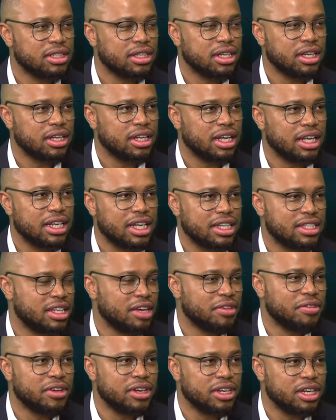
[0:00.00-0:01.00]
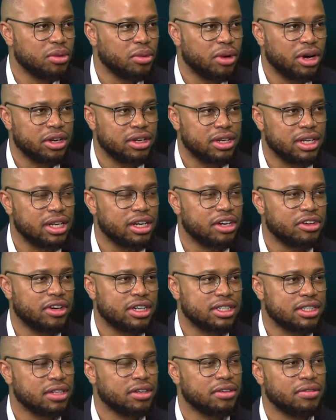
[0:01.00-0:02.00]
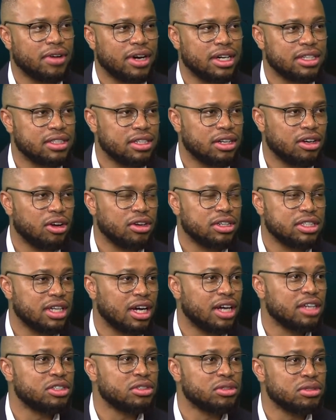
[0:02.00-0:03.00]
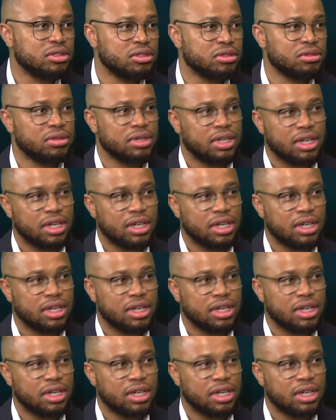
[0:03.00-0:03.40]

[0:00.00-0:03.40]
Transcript: And that's definitely why you need a trusted advisor alongside you to